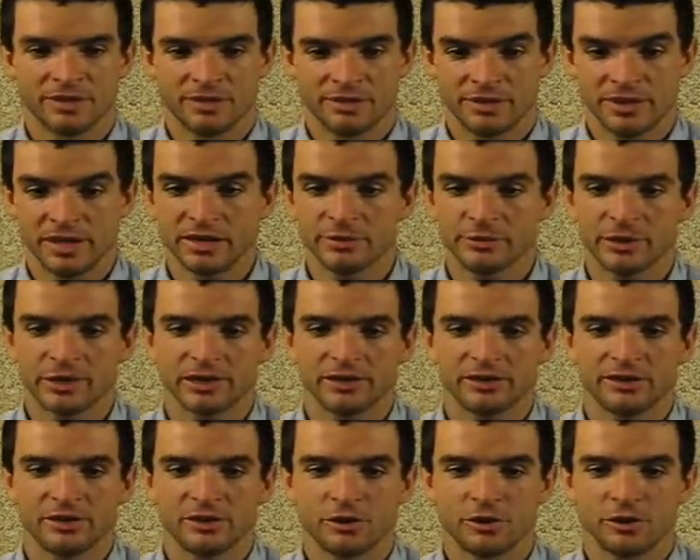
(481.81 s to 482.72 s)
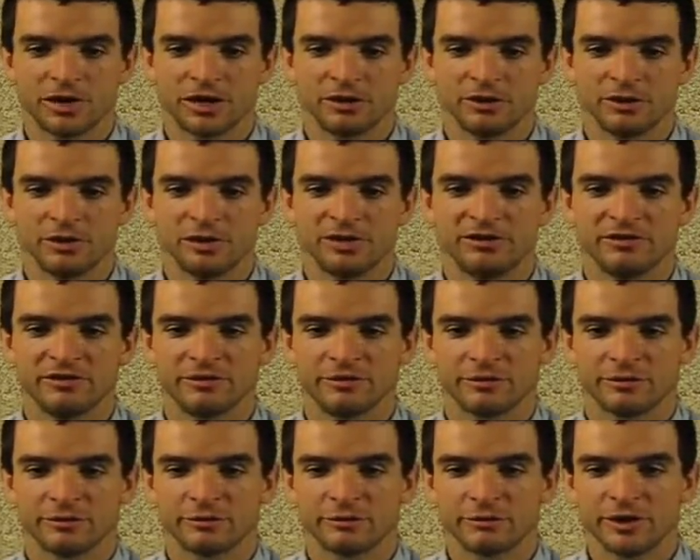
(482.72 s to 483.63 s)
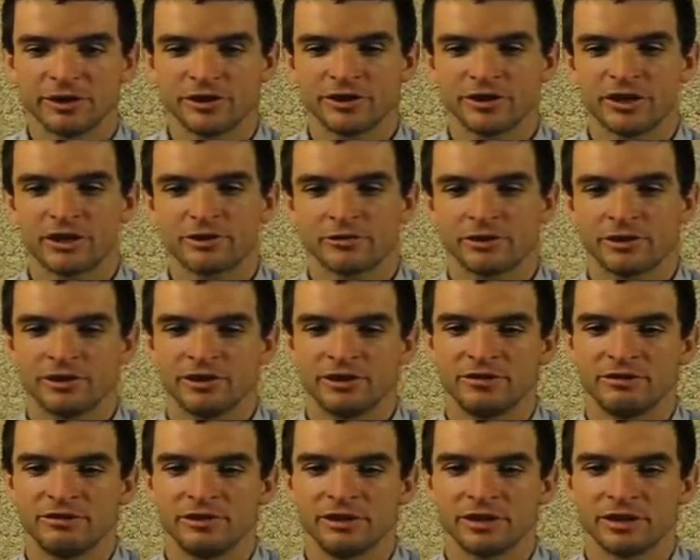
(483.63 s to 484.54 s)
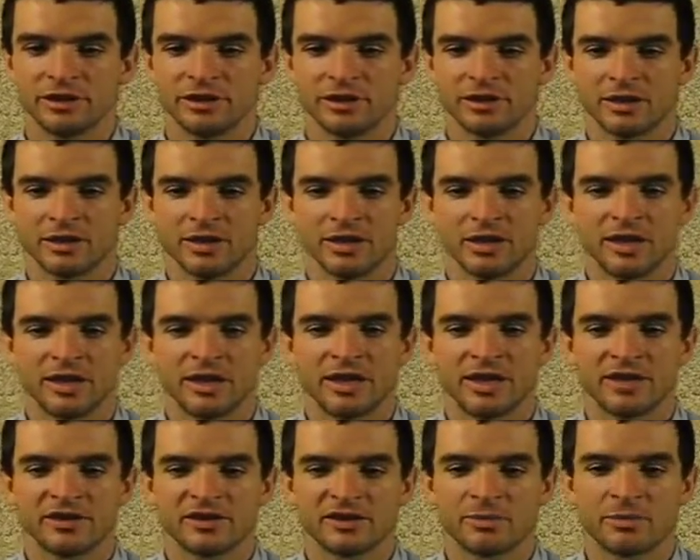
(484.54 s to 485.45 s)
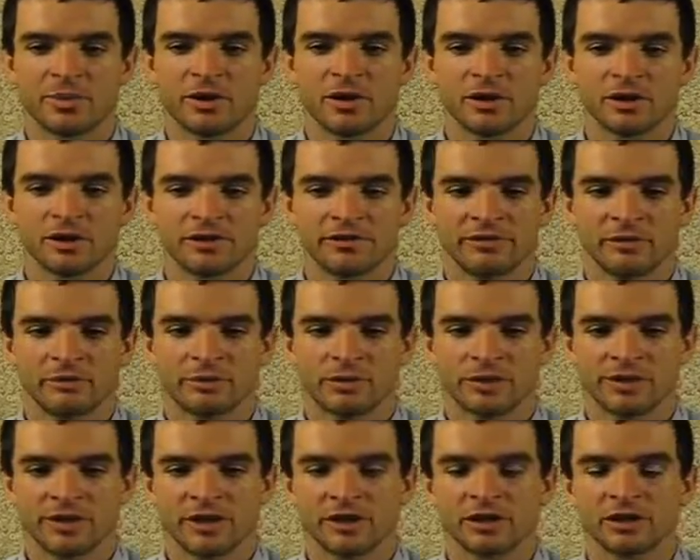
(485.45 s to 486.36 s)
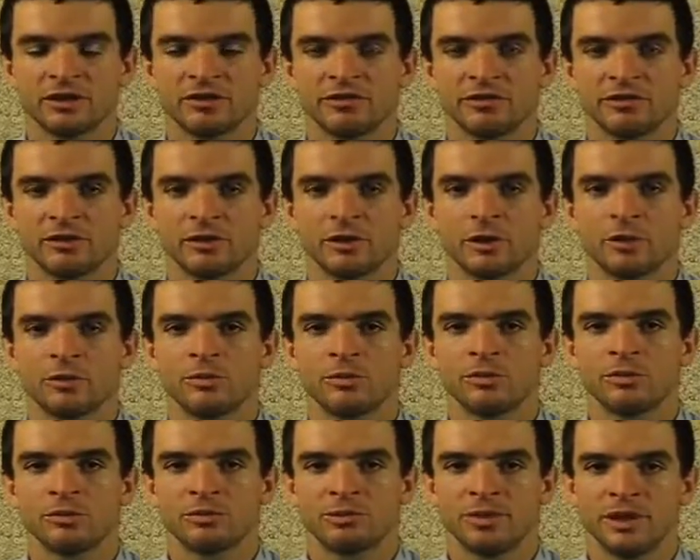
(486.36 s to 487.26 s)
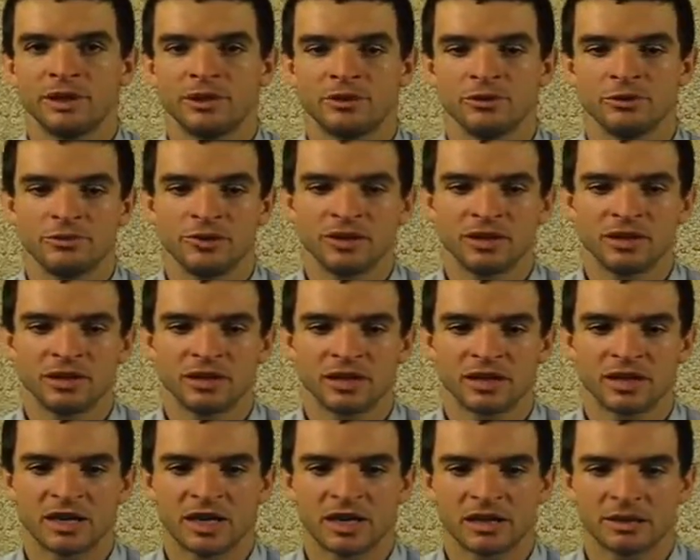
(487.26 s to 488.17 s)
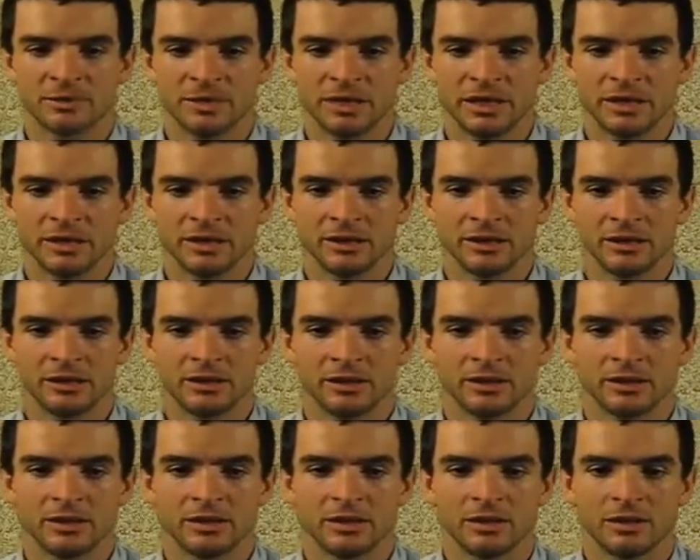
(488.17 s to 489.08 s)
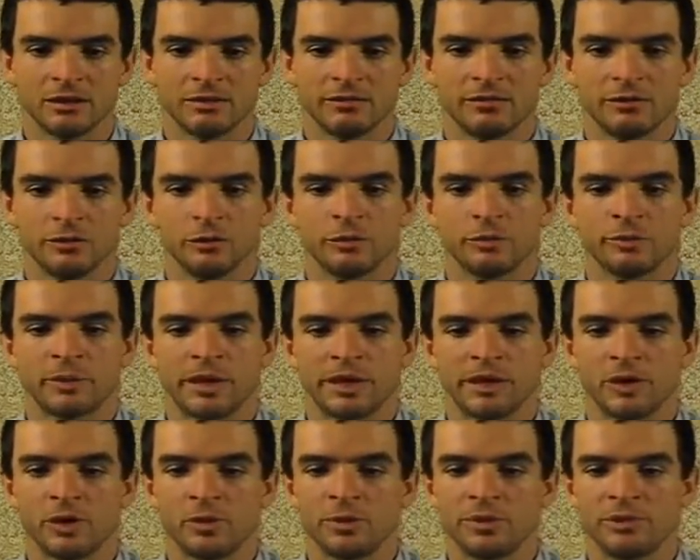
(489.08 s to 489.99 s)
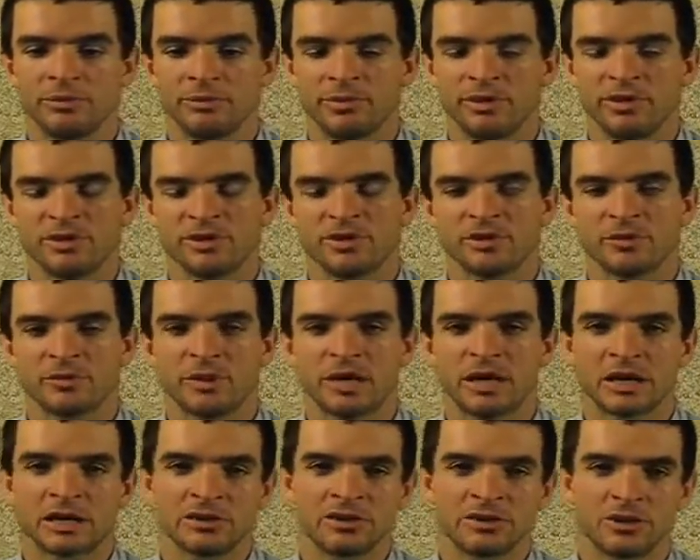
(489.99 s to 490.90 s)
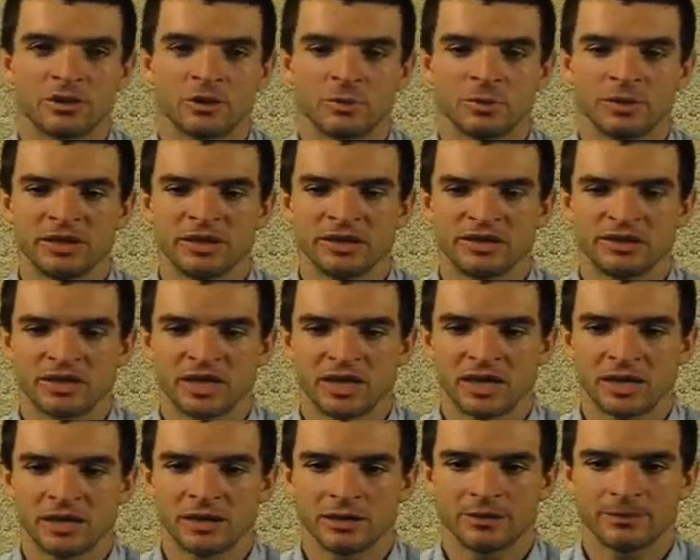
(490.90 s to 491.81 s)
Then we can teach you how to live regeneratively, and as a part of a productive global P2P economy, fueled by open business models and open design.